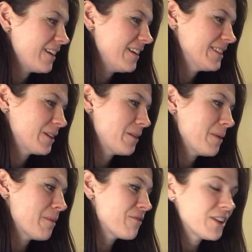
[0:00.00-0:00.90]
It's going to
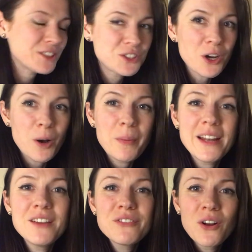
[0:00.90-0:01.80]
be my first job,
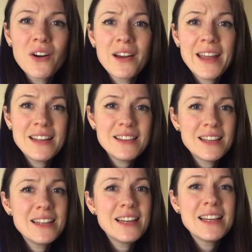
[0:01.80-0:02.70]
and if not
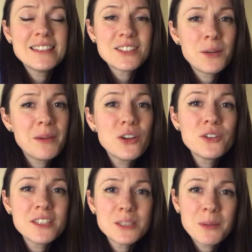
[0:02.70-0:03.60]
anything, it's going to be a
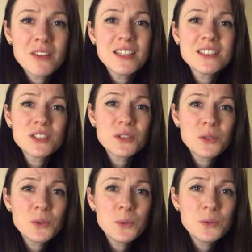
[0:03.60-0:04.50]
good experience
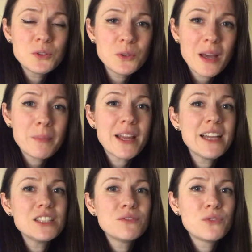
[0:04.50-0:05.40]
to do the
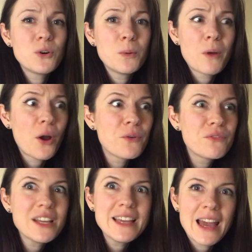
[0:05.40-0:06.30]
application form,
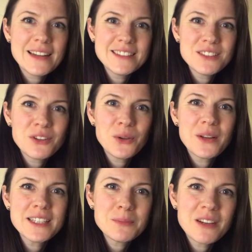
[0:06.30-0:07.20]
hopefully get an interview
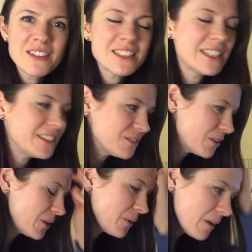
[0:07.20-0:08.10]
and experience an
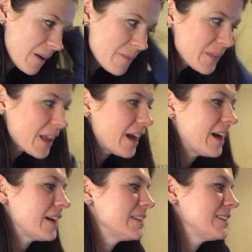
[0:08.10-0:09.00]
interview.
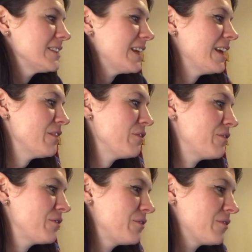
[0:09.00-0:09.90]
And
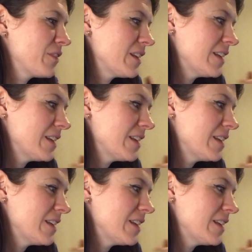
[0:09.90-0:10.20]
if